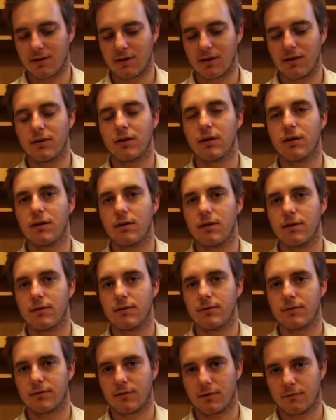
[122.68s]
in the
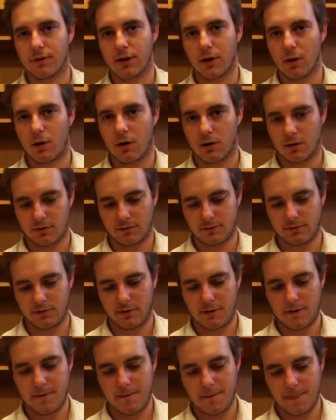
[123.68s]
years of the ox.
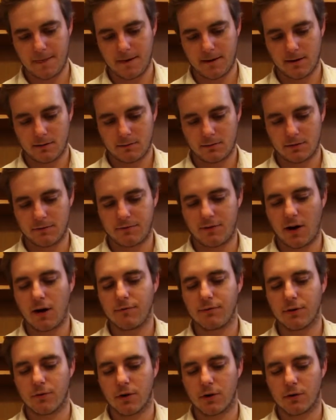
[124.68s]
When the
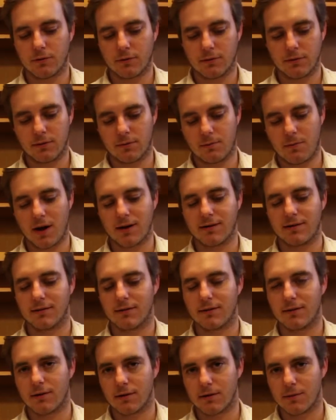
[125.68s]
5-year-old
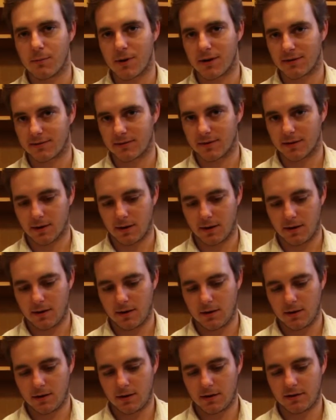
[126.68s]
painted the domestic
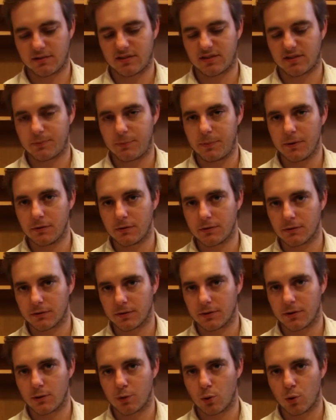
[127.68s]
and spilled
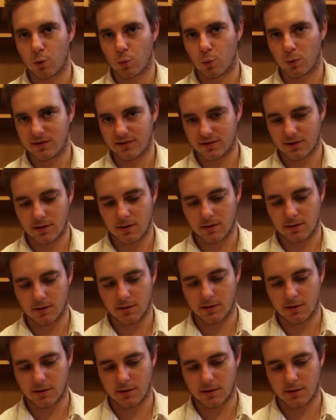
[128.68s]
your whiskey,